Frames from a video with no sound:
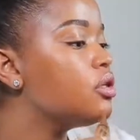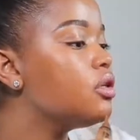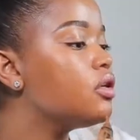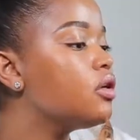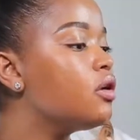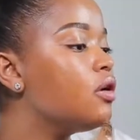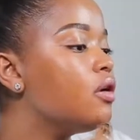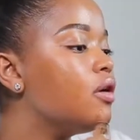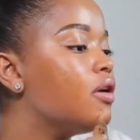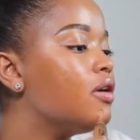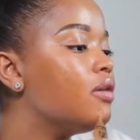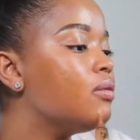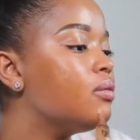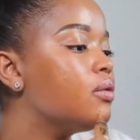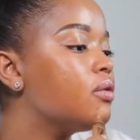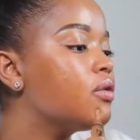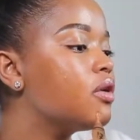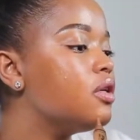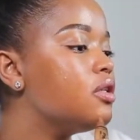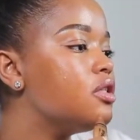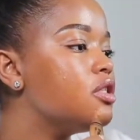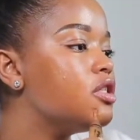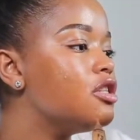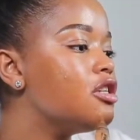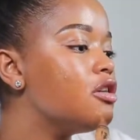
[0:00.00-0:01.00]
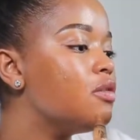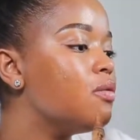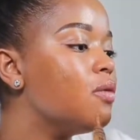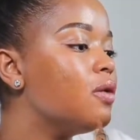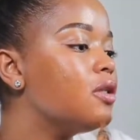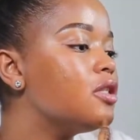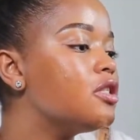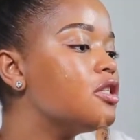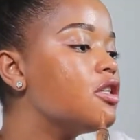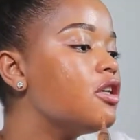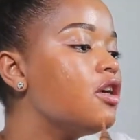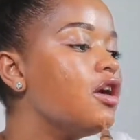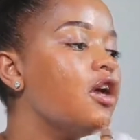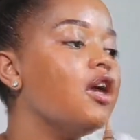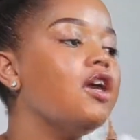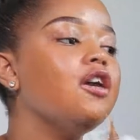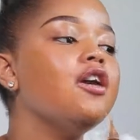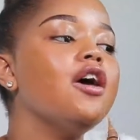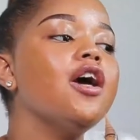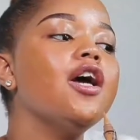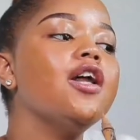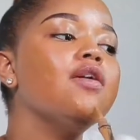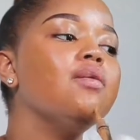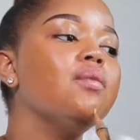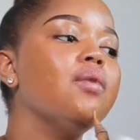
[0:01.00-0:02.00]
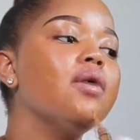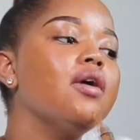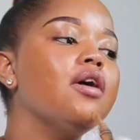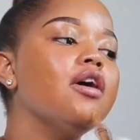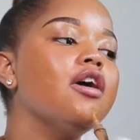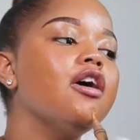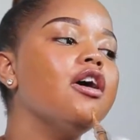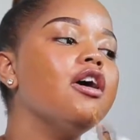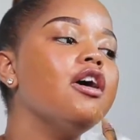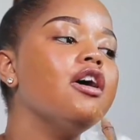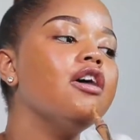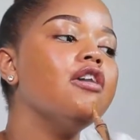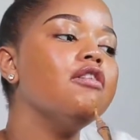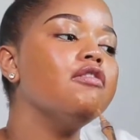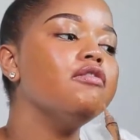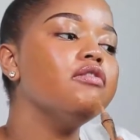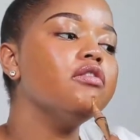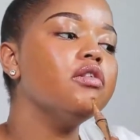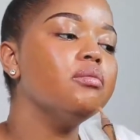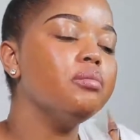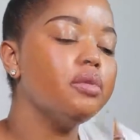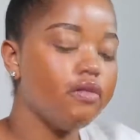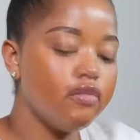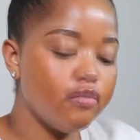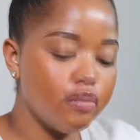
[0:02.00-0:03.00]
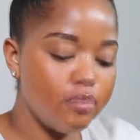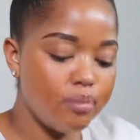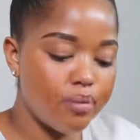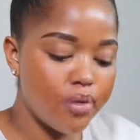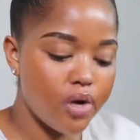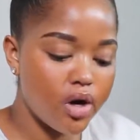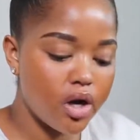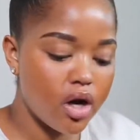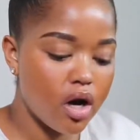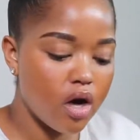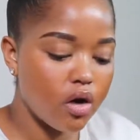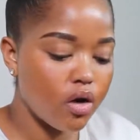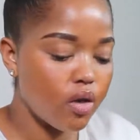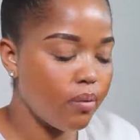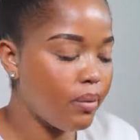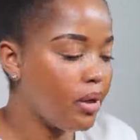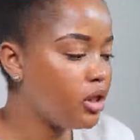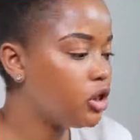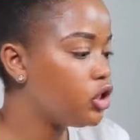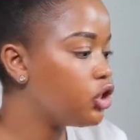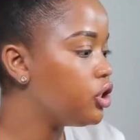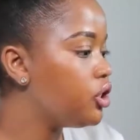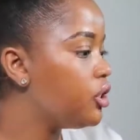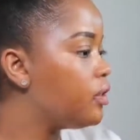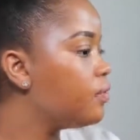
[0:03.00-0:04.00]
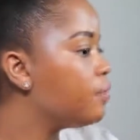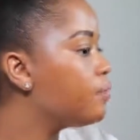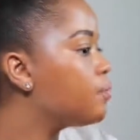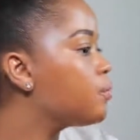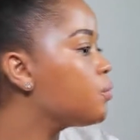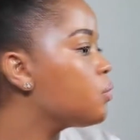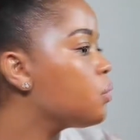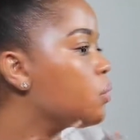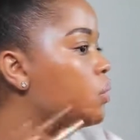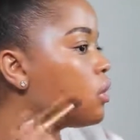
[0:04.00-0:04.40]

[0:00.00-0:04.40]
gonna go in with concealer once again, and where I have a bit of a breakout on my chin.